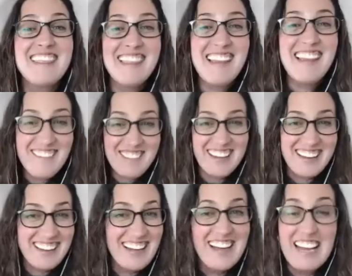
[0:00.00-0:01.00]
crazy? It.
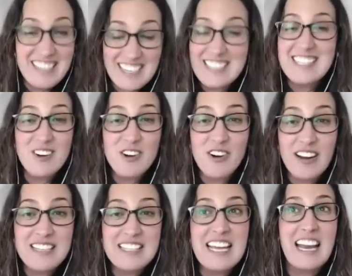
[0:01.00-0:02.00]
it does sound Why?
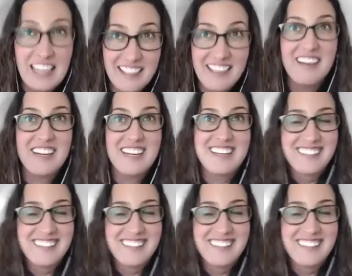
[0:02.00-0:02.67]
crazy and I love it.